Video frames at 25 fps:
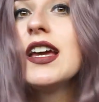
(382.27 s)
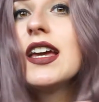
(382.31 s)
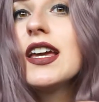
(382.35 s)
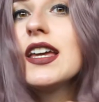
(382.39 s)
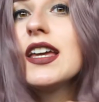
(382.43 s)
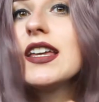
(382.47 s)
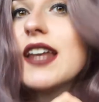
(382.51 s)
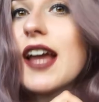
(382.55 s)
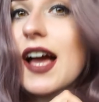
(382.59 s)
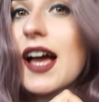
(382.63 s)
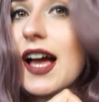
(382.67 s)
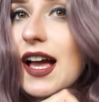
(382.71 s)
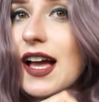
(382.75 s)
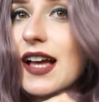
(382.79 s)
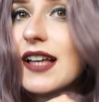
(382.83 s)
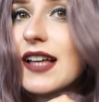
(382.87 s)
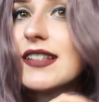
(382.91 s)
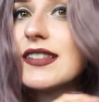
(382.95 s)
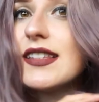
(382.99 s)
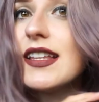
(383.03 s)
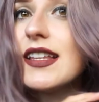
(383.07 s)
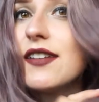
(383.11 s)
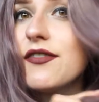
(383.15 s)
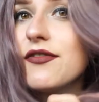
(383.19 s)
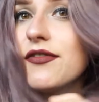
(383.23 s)
it has
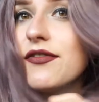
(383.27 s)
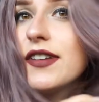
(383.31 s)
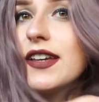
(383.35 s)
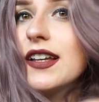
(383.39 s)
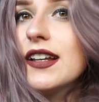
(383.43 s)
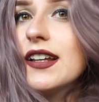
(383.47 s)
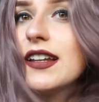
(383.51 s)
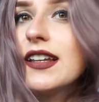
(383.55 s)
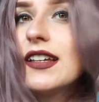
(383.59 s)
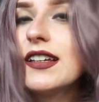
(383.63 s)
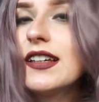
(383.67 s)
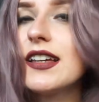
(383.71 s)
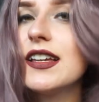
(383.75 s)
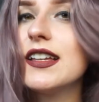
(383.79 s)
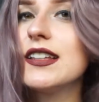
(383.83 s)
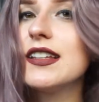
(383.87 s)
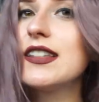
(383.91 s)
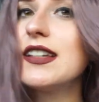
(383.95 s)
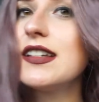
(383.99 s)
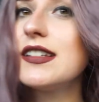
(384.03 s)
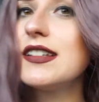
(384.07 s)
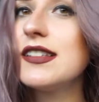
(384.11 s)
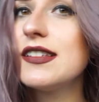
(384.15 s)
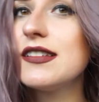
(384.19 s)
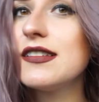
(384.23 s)
that feeling it
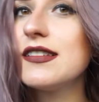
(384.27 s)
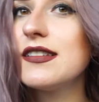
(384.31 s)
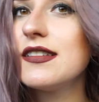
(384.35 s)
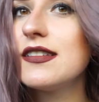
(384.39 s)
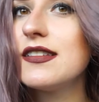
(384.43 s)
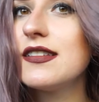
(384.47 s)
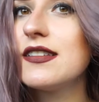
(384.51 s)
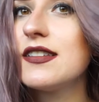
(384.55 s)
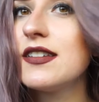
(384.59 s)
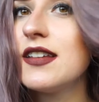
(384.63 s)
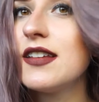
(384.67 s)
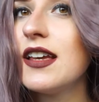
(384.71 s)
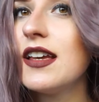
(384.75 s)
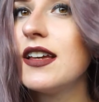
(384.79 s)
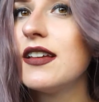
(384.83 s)
doesn't